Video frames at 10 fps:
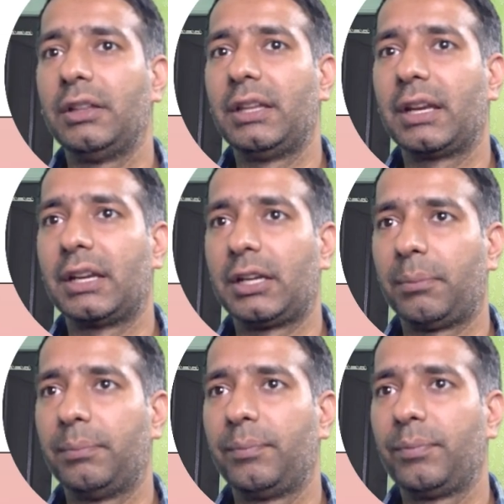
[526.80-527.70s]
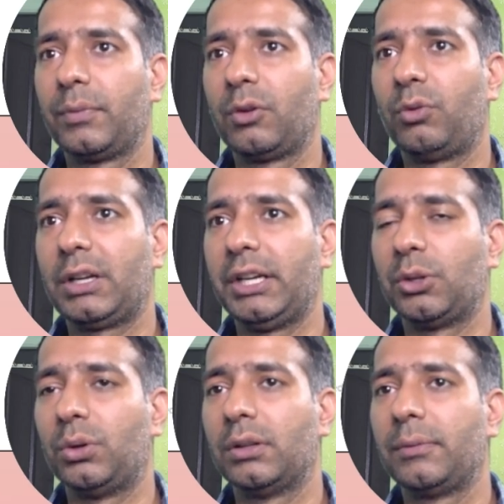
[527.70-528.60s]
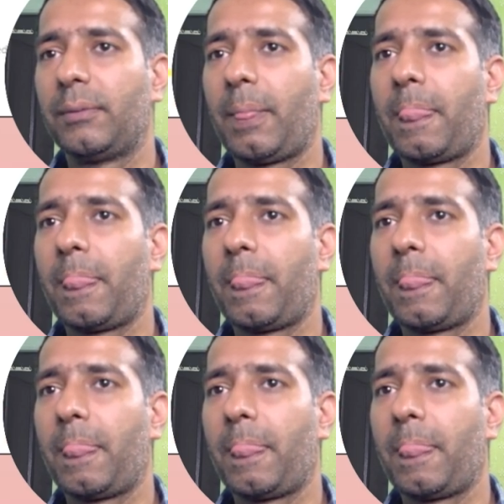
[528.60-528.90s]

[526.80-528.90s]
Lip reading: their GitHub. What he told?